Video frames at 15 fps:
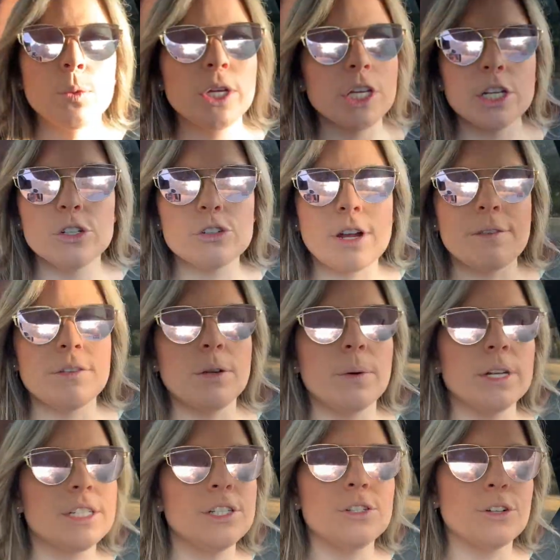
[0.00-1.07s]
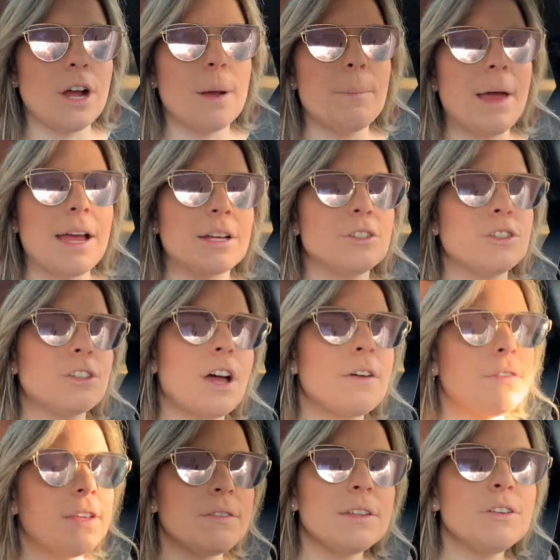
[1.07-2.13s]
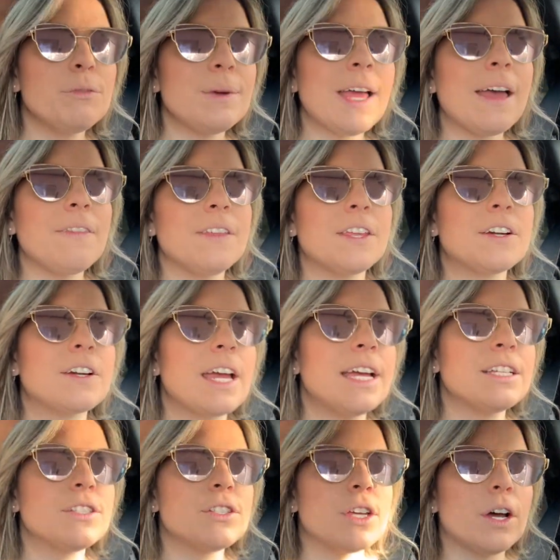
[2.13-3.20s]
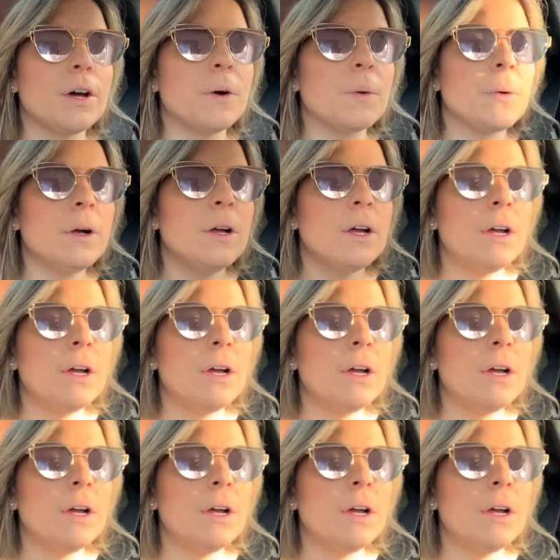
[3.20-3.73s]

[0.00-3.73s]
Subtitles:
we couldn't drive anywhere to drop packages off, even if we had the internet. So